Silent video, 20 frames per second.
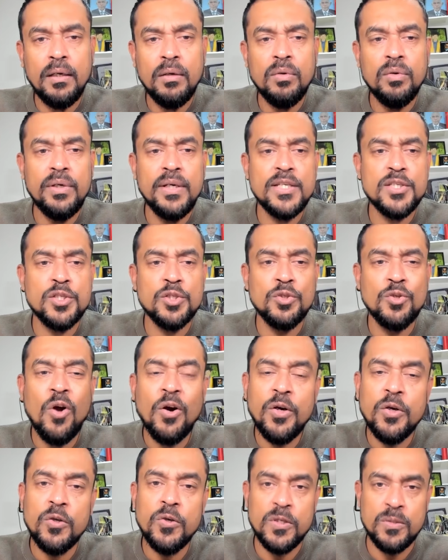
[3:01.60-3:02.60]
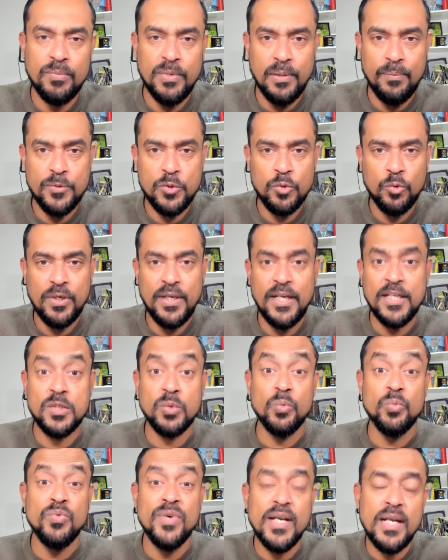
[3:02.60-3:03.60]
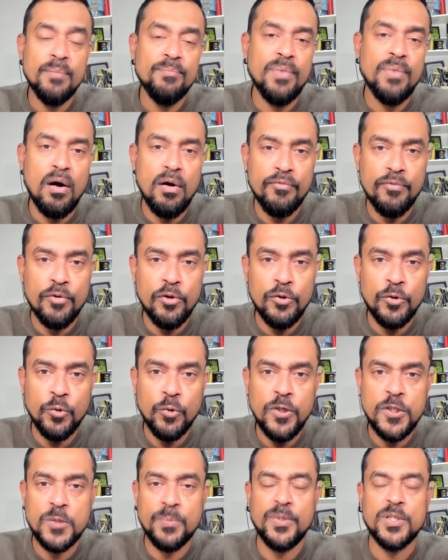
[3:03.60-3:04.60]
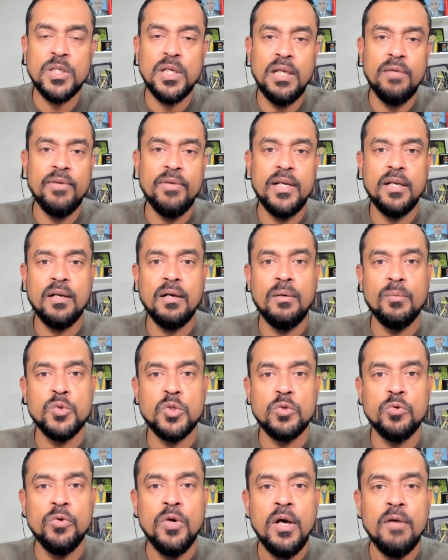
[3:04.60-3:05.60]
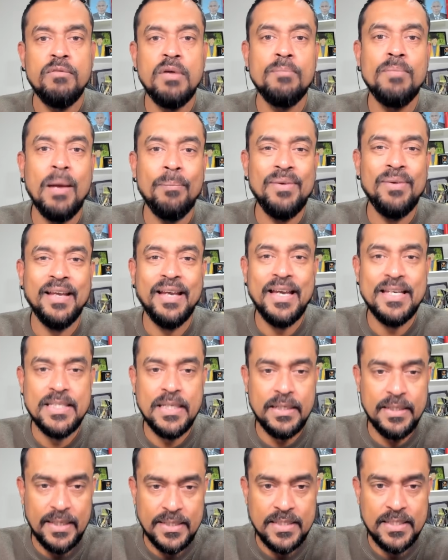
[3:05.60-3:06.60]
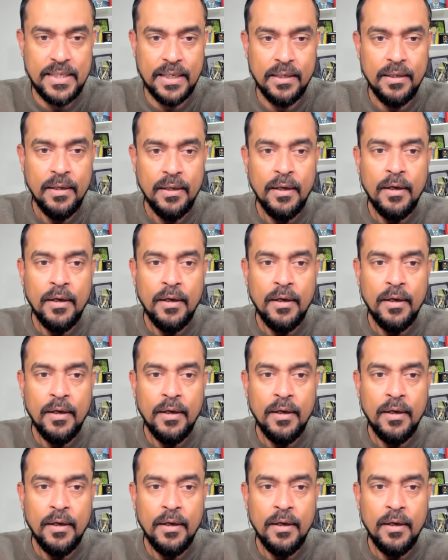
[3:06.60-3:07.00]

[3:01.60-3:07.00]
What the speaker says: who does not use Burp Suite. It's a very powerful tool, especially when it comes to web application testing.